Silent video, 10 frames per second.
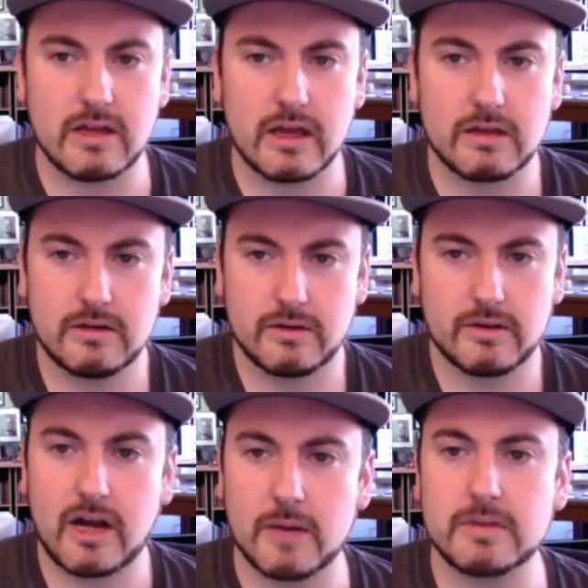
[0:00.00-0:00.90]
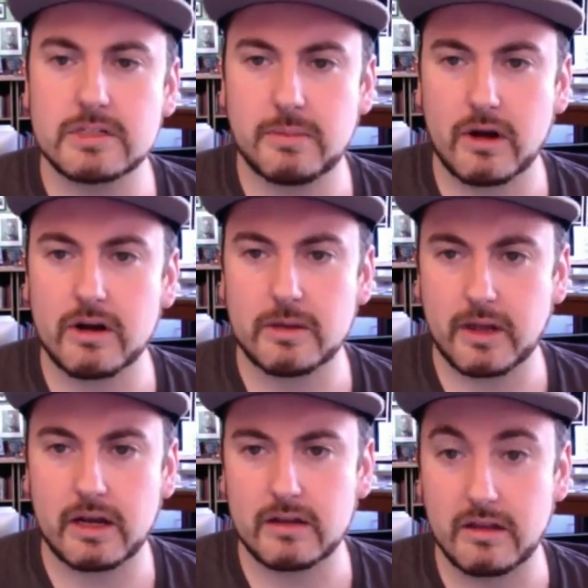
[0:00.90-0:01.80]
They, you know, the Communist Party
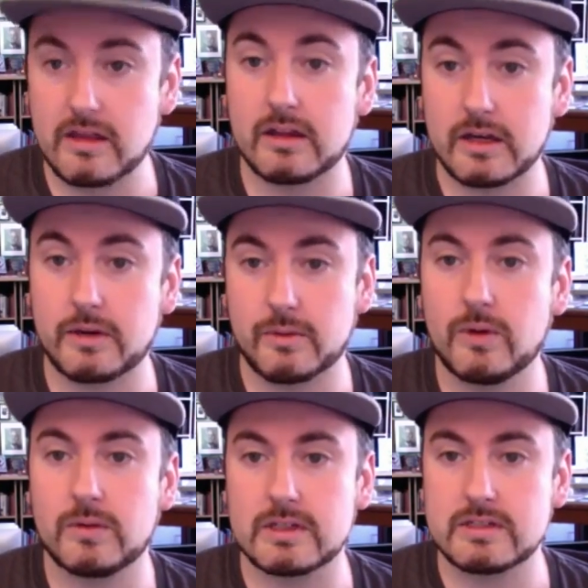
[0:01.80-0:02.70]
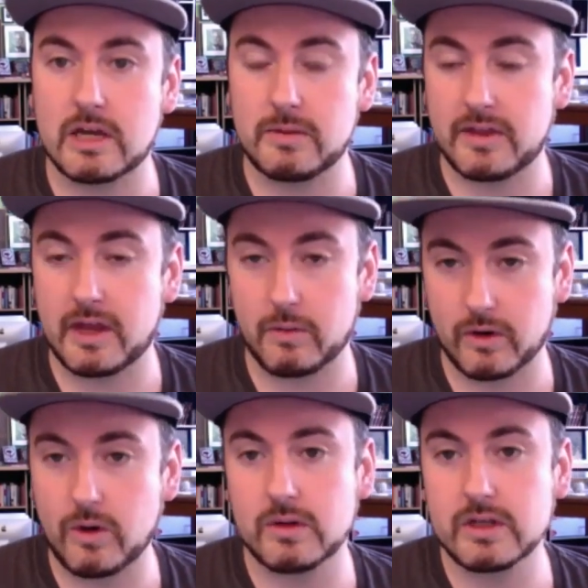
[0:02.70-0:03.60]
played the leading role, let's say, but they were
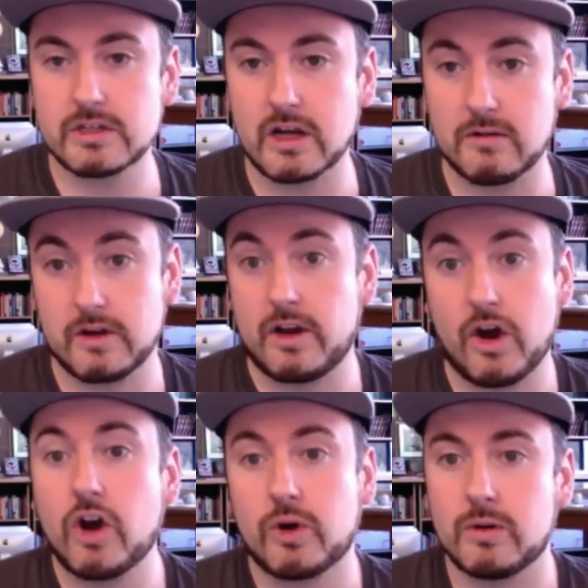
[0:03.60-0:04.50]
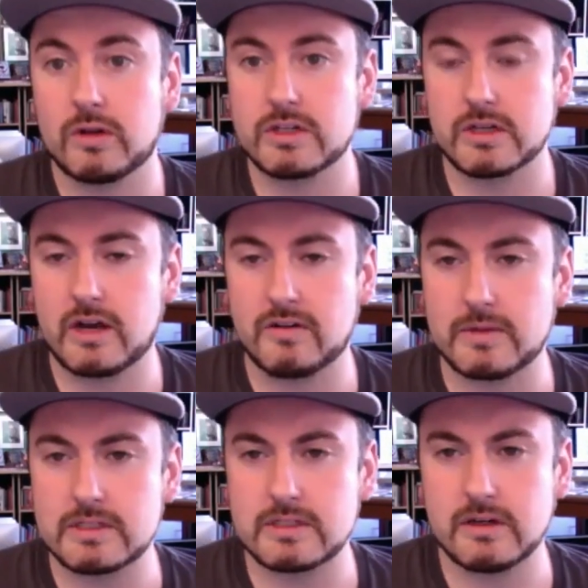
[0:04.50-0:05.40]
coalition government and are coalition
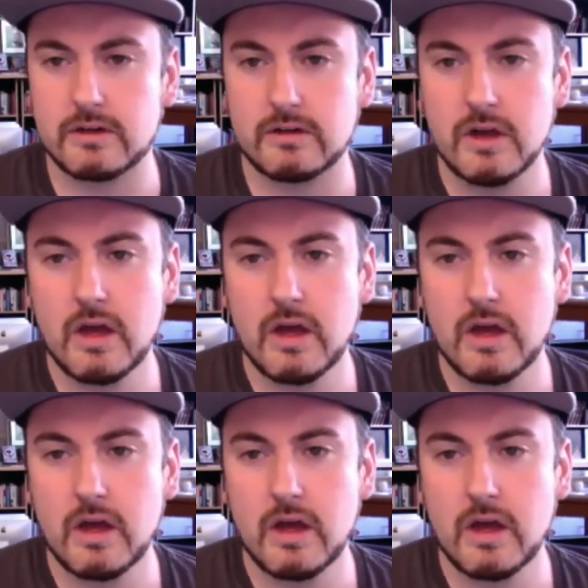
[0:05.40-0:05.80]
government still.